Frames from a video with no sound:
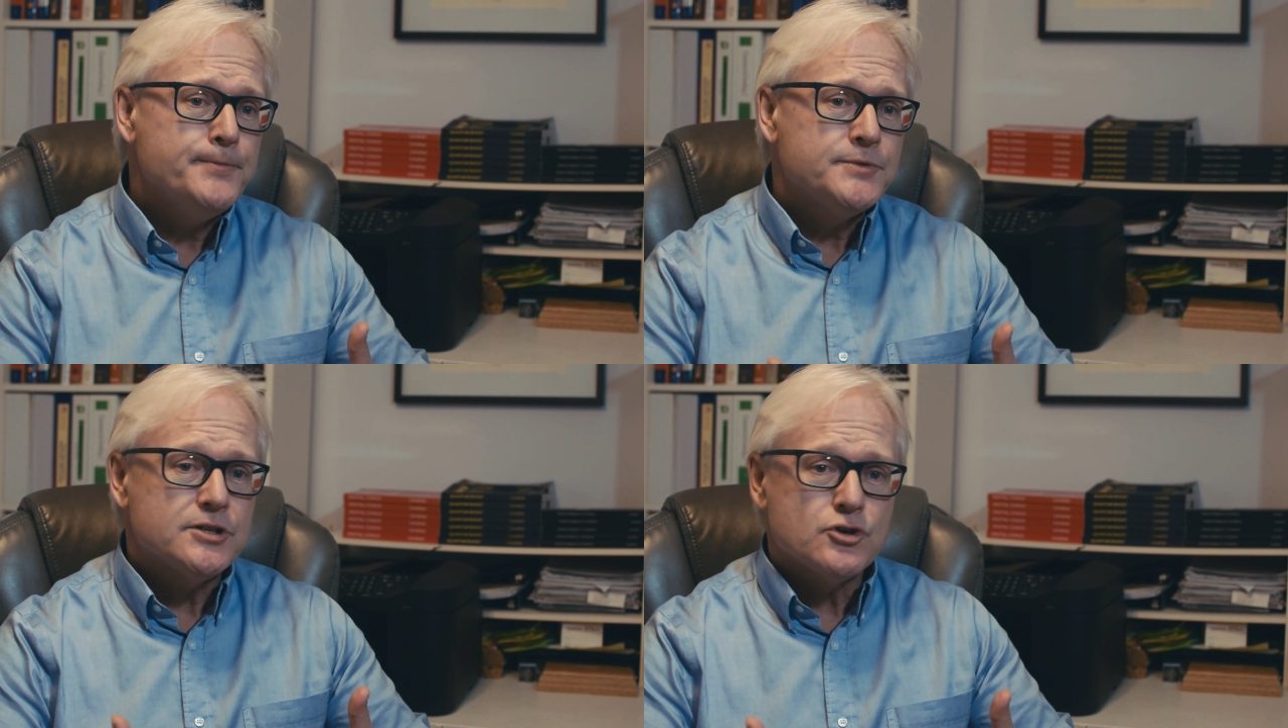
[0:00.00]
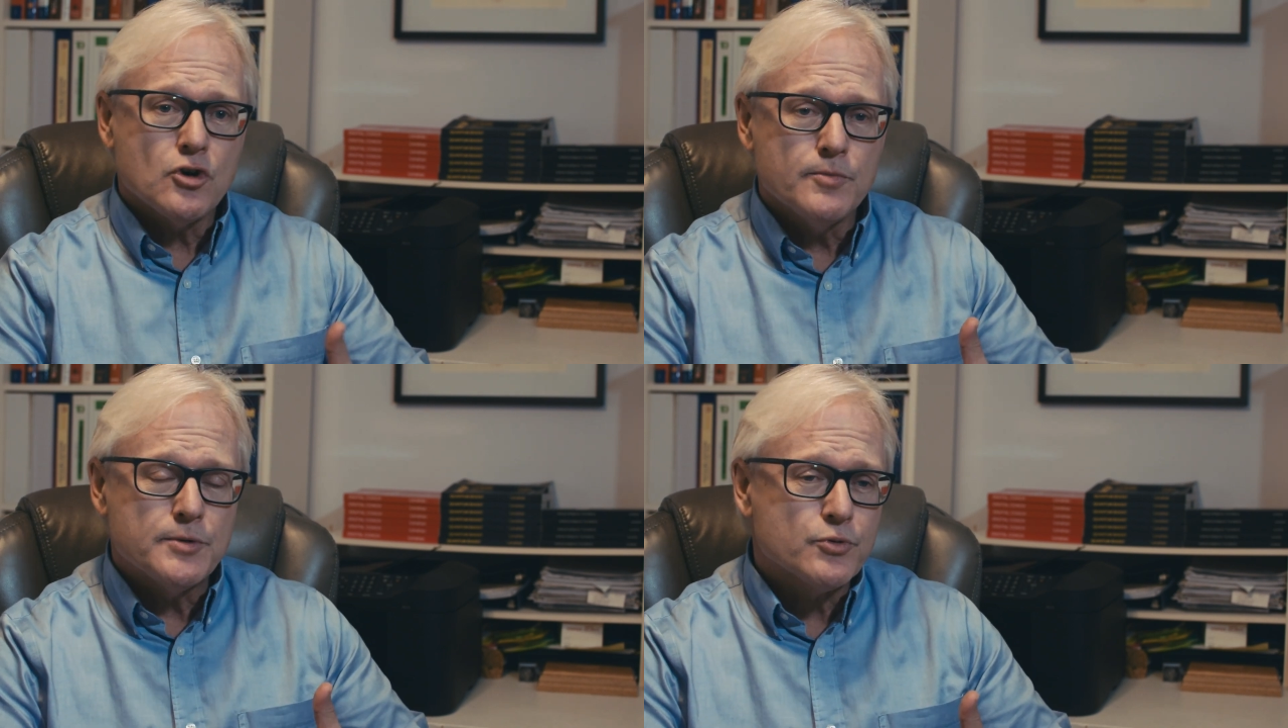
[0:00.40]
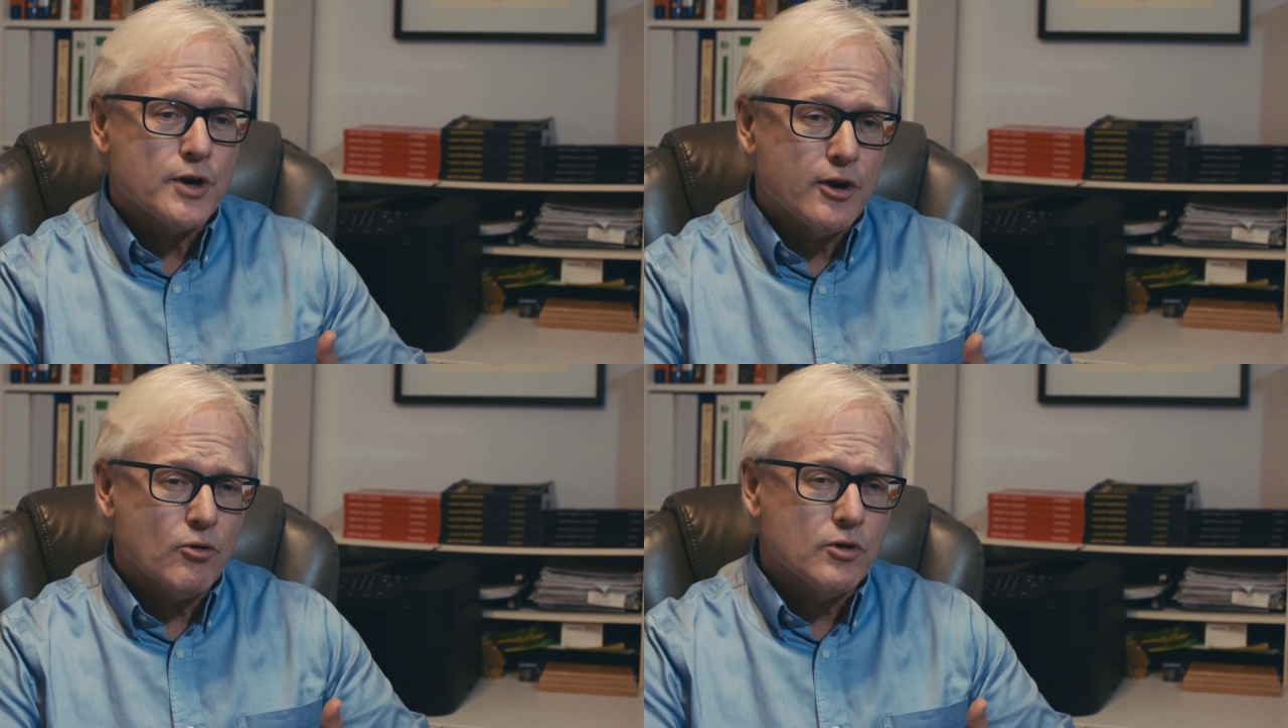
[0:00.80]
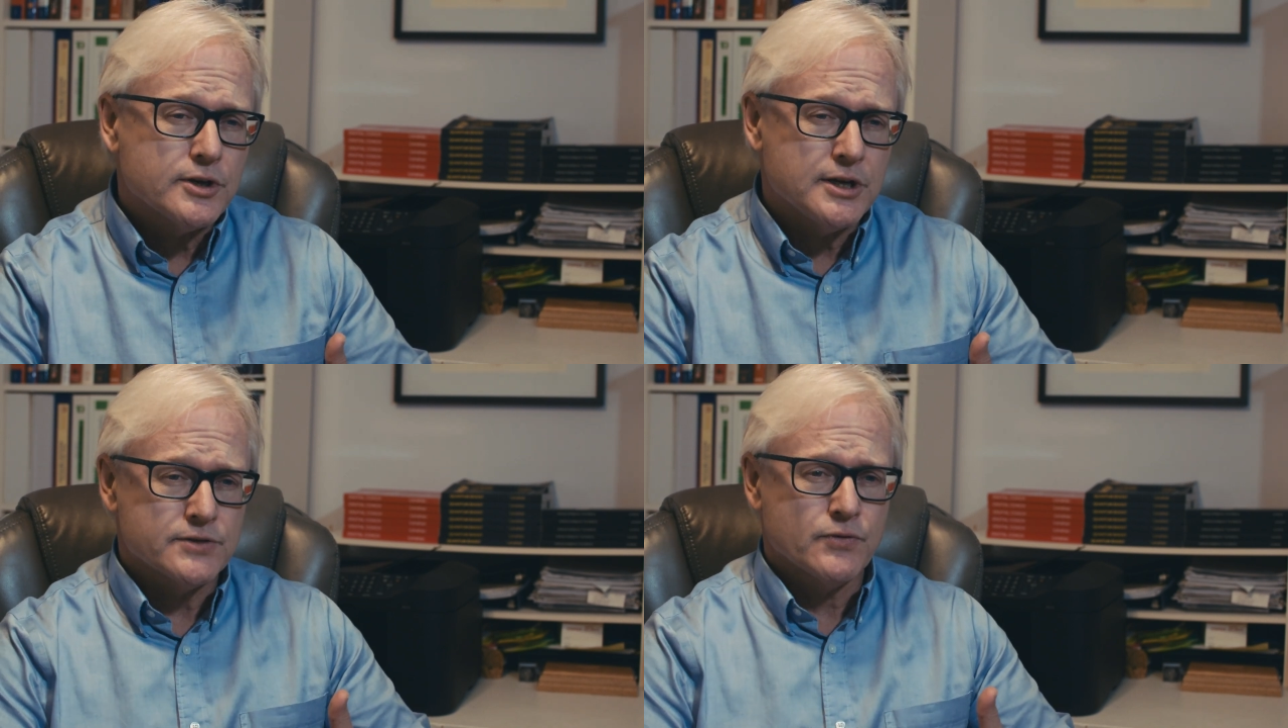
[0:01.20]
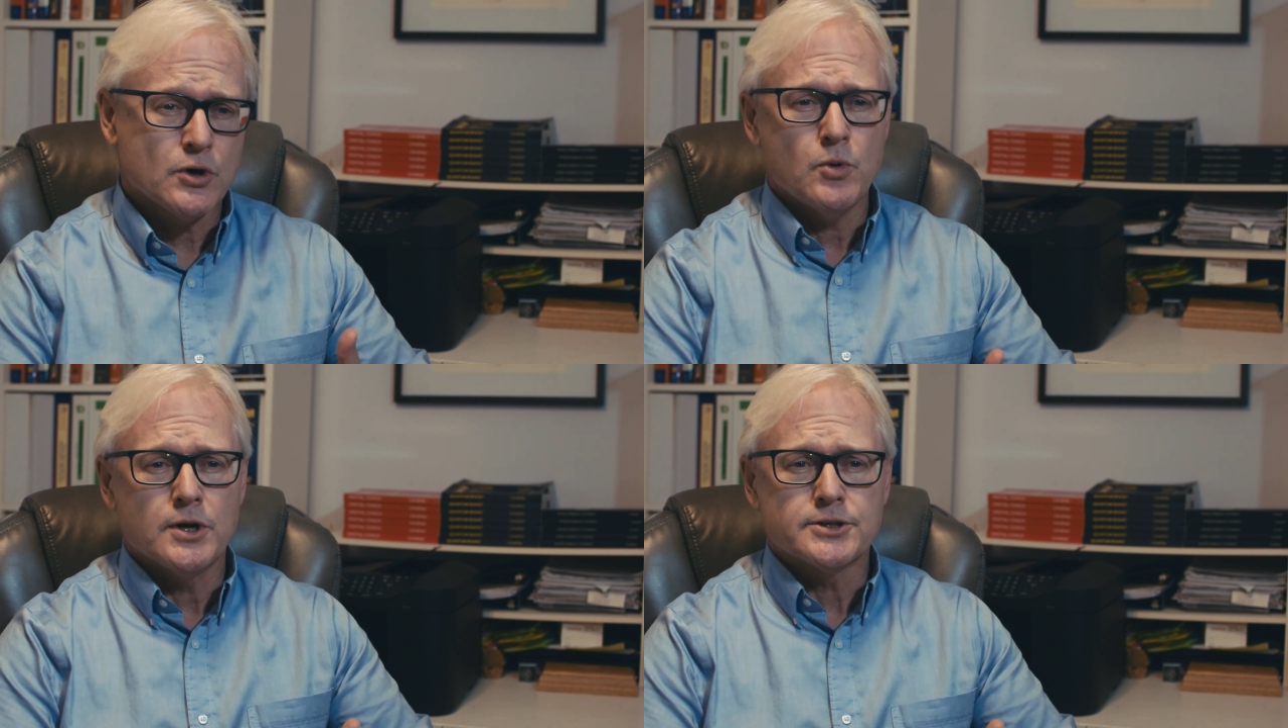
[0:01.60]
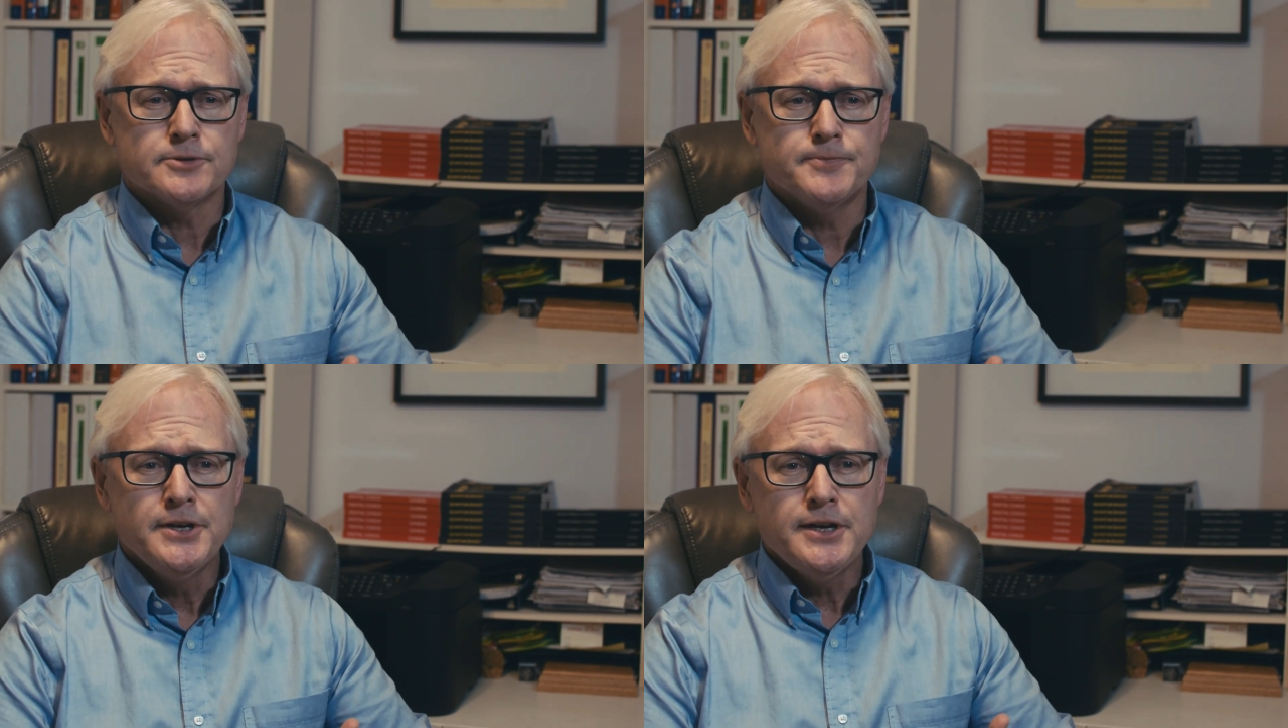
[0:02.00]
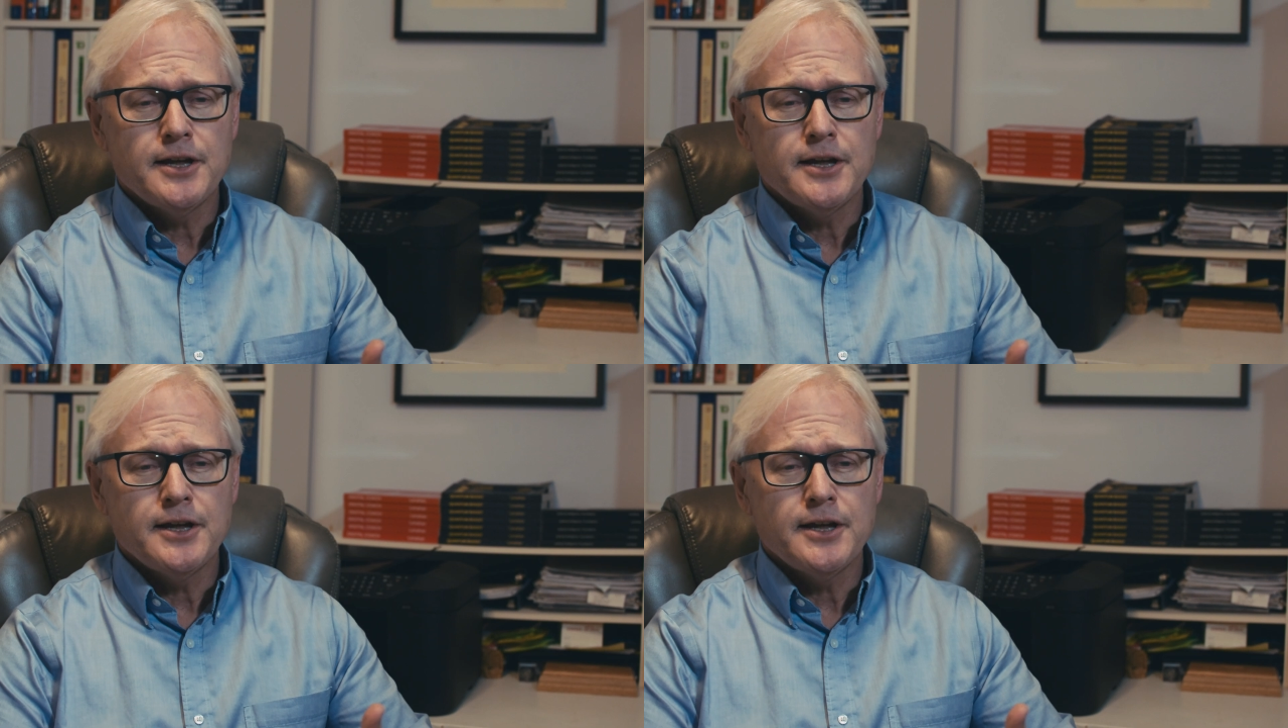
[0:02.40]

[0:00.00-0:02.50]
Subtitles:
determine priorities for quantum,